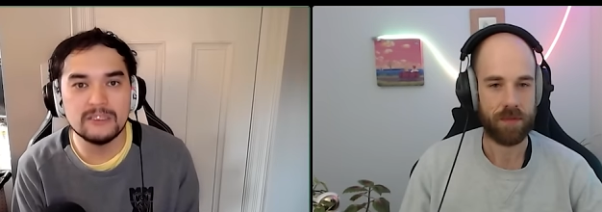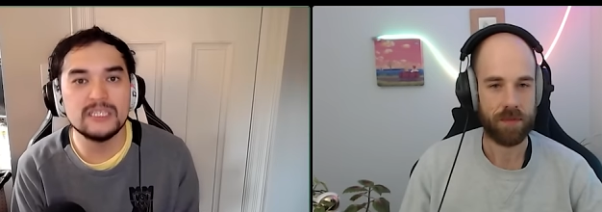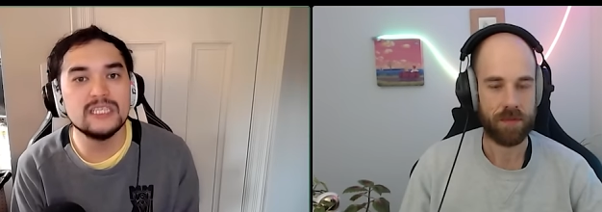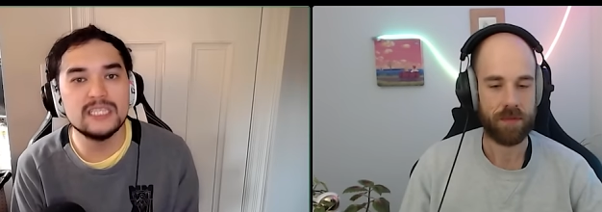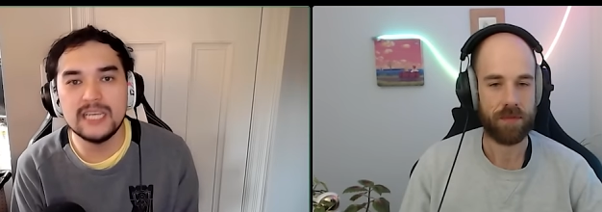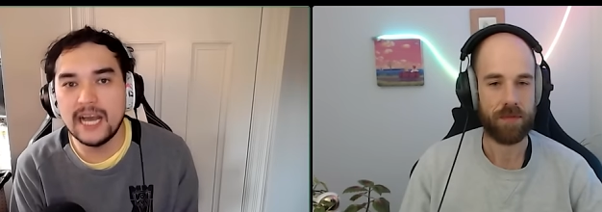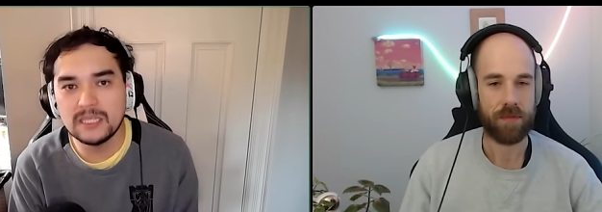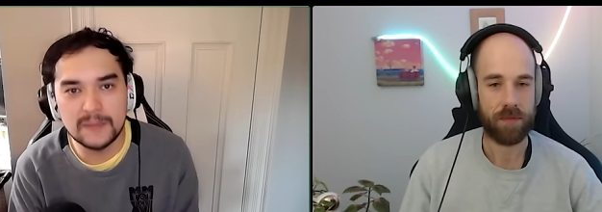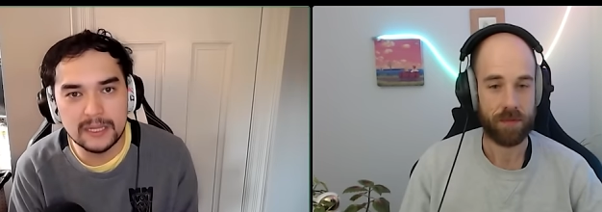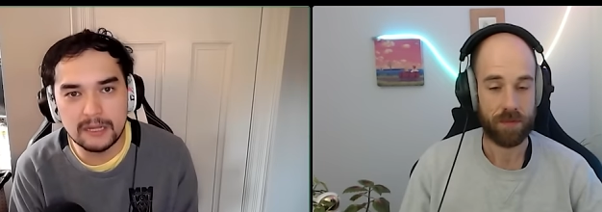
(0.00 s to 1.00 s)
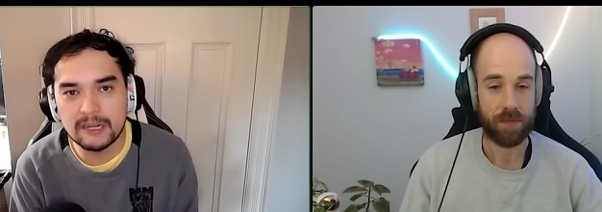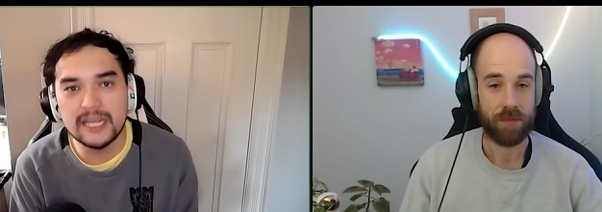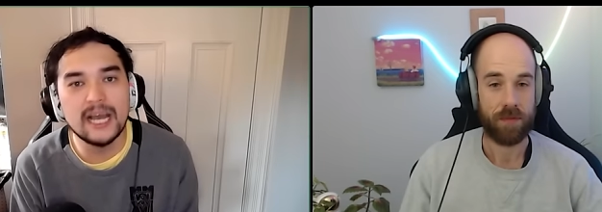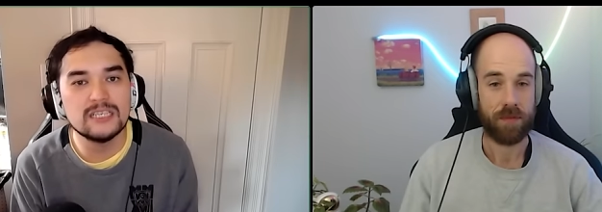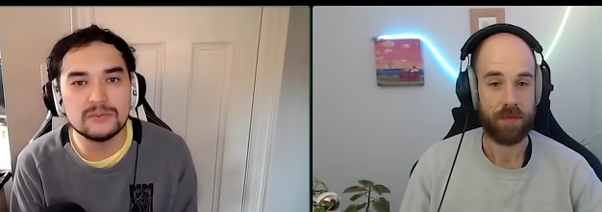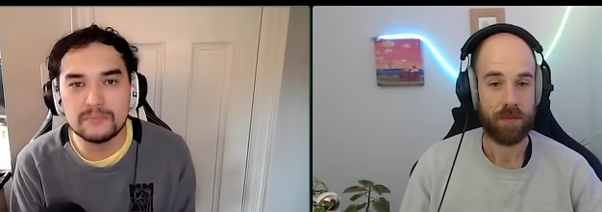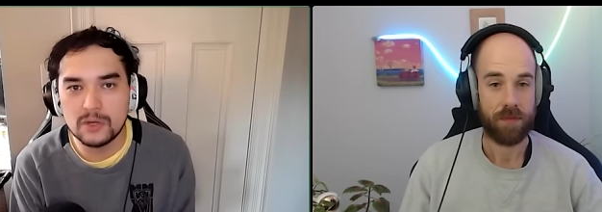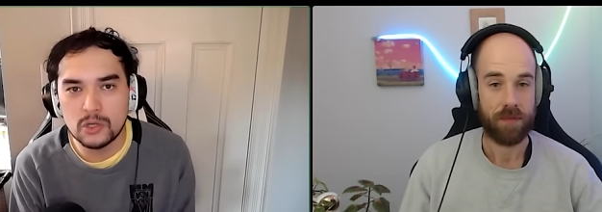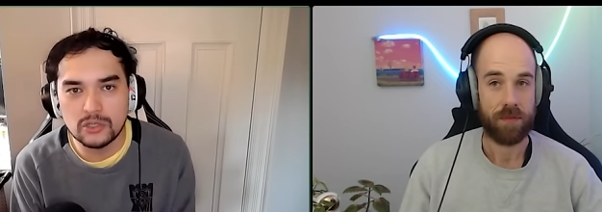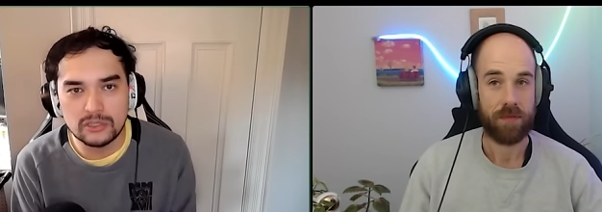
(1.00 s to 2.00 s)
Speaker 1: Since he has been there, he has
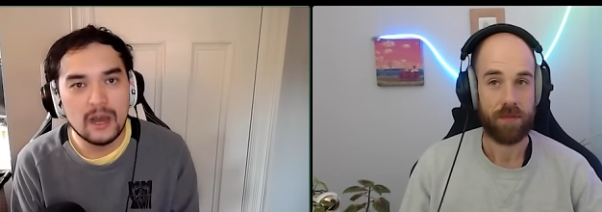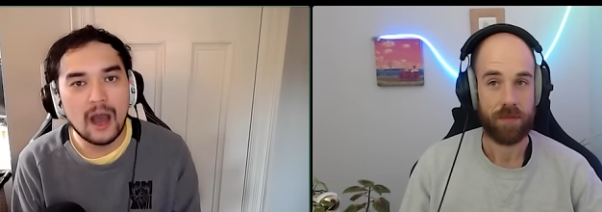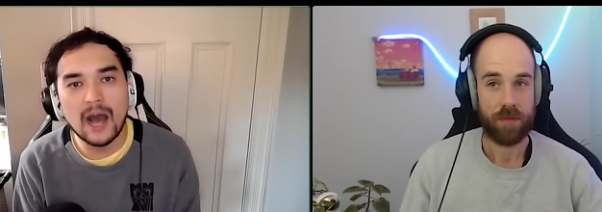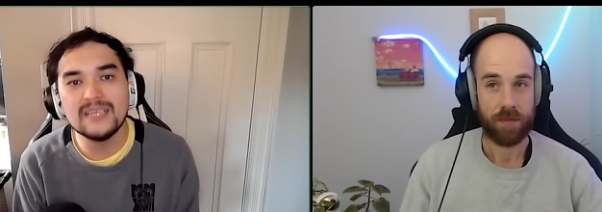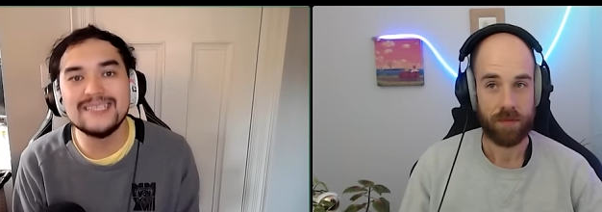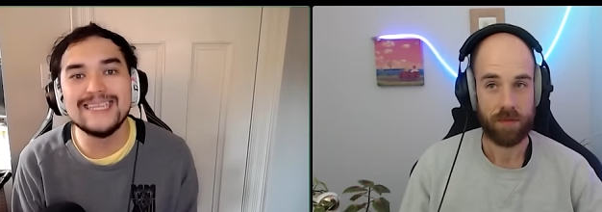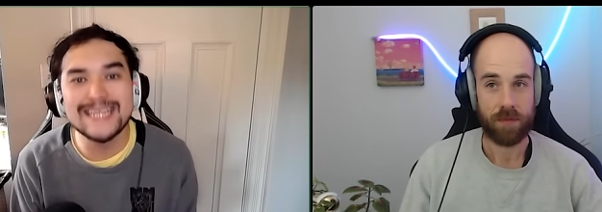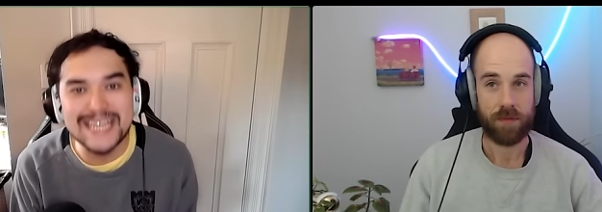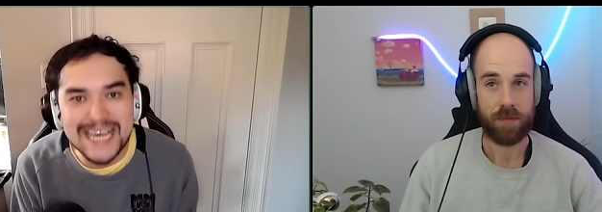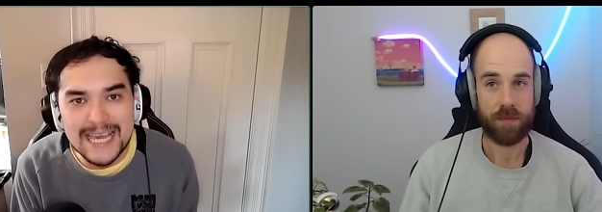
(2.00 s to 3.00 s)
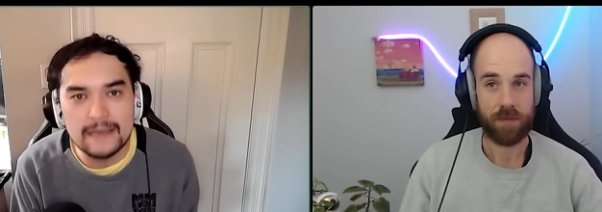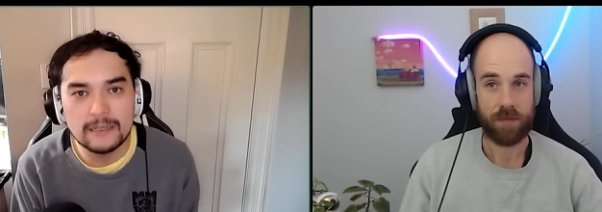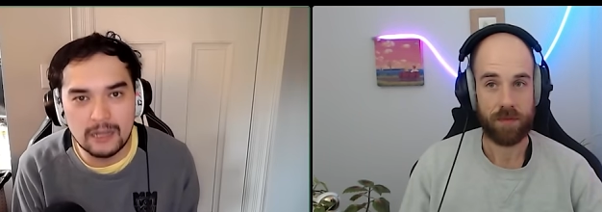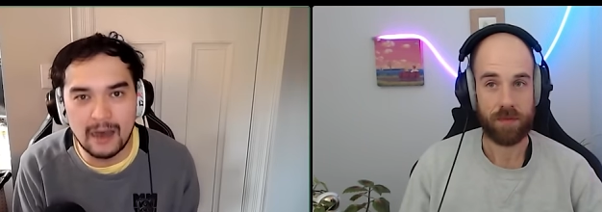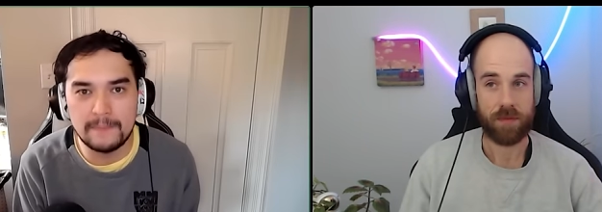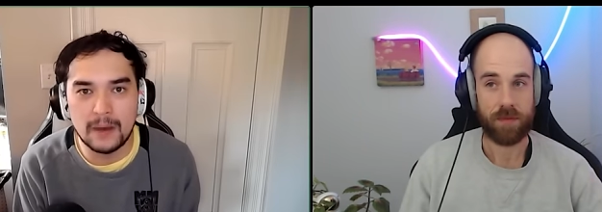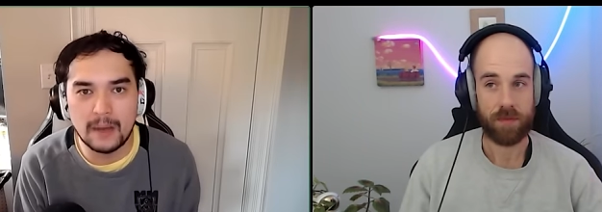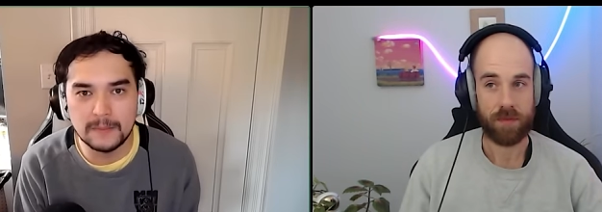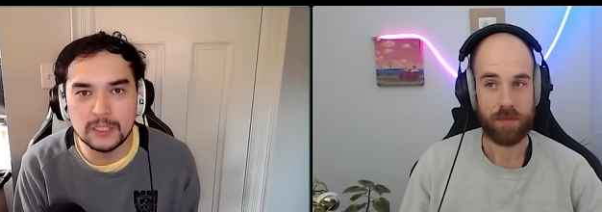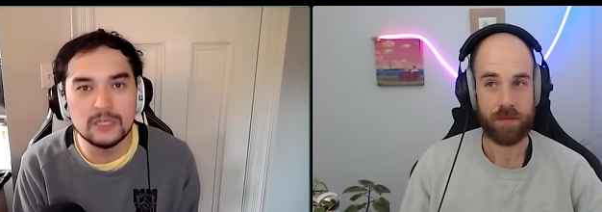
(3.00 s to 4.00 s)
emerged as the top
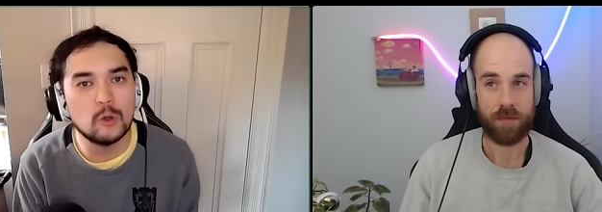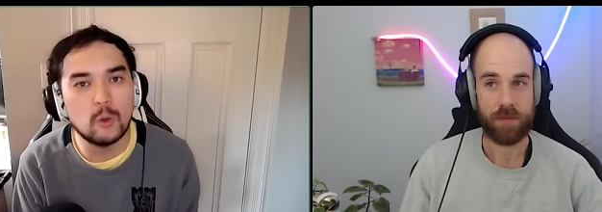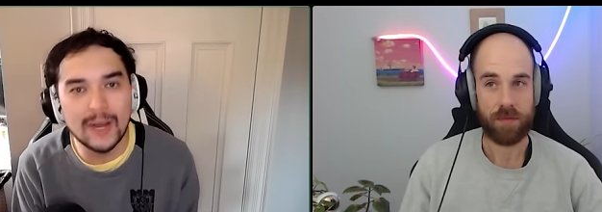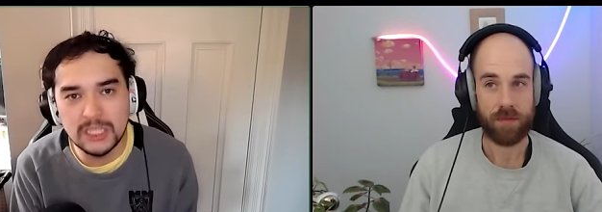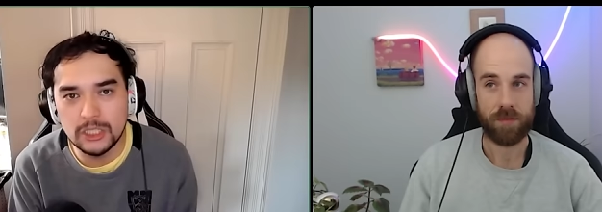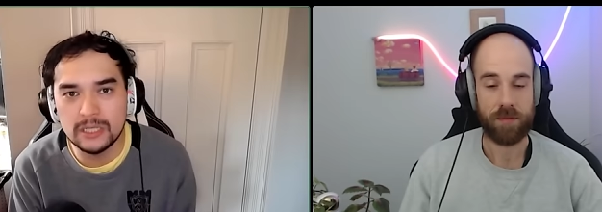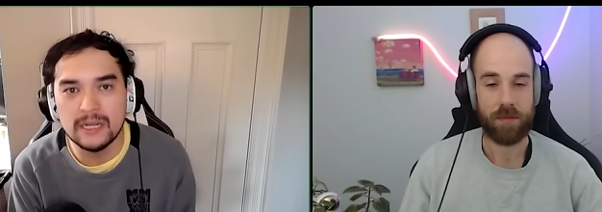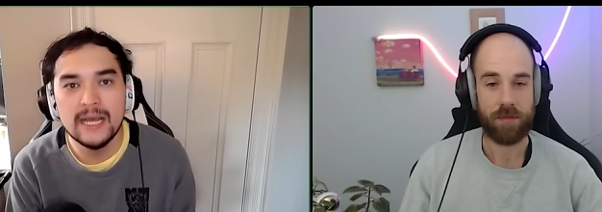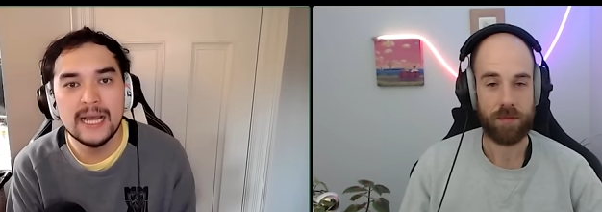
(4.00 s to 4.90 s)
option, no question,